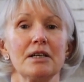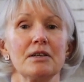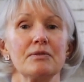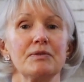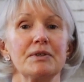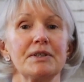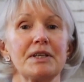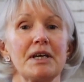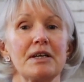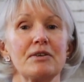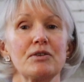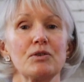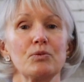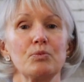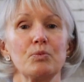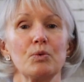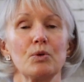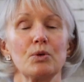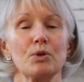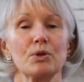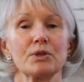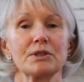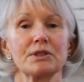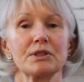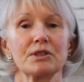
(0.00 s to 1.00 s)
for there are
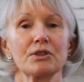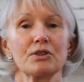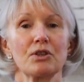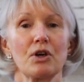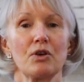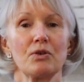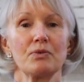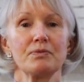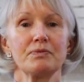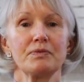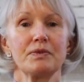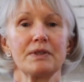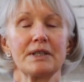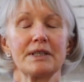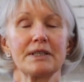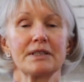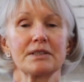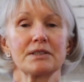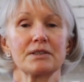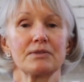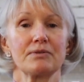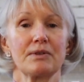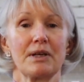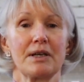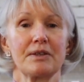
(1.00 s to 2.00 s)
wars and
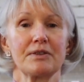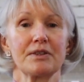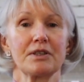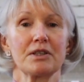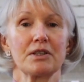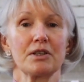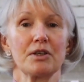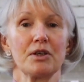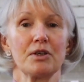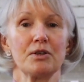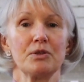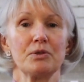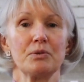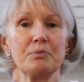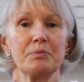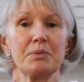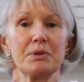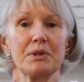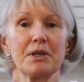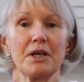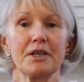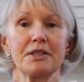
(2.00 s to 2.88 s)
conflicts around the globe,